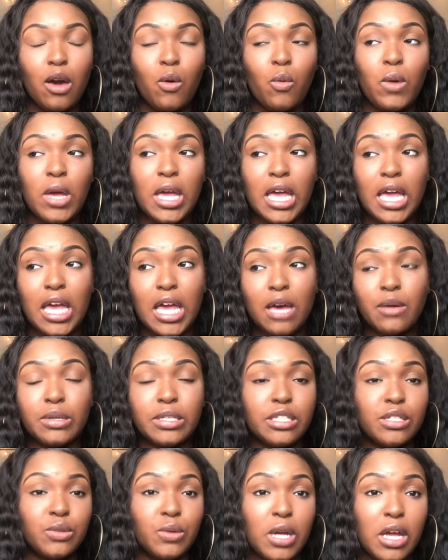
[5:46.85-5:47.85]
It
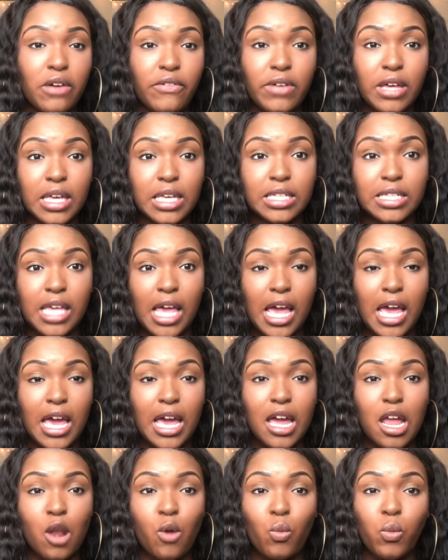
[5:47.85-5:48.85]
was 3 of us,
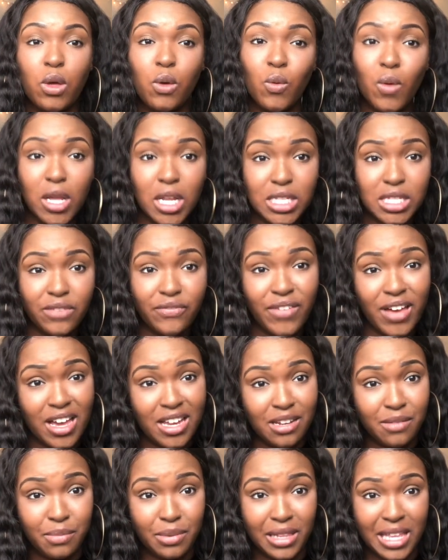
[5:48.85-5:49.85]
and we wanted to
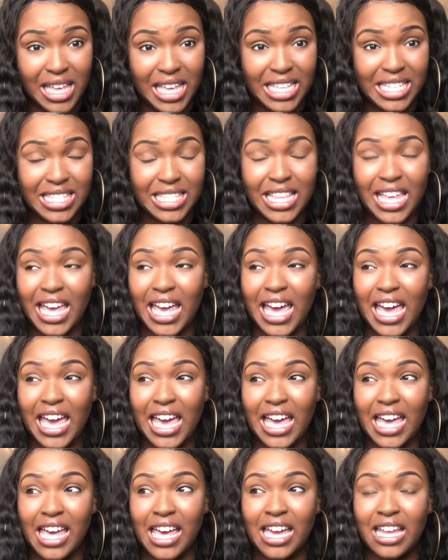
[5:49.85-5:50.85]
find a place that
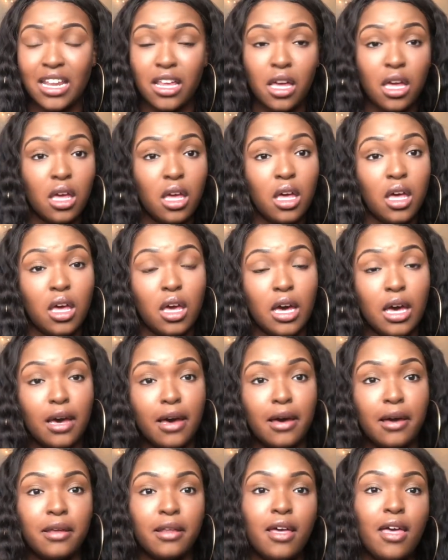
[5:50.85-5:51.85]
had,
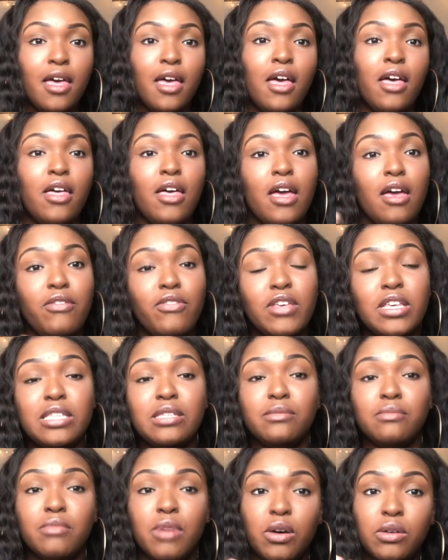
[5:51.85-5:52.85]
and this
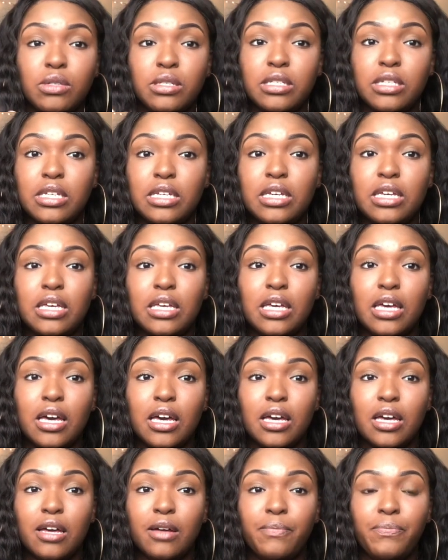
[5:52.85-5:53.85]
mostly
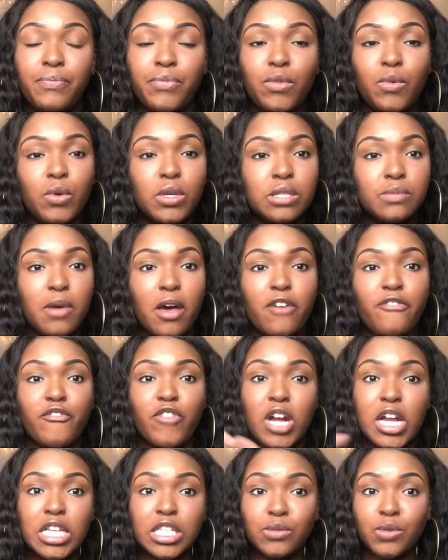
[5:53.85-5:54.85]
was my
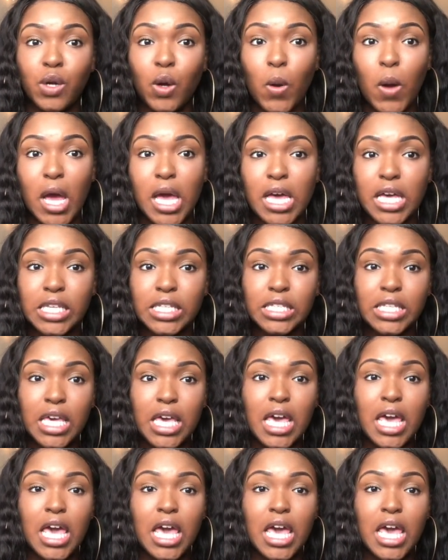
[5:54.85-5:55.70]
friend's request.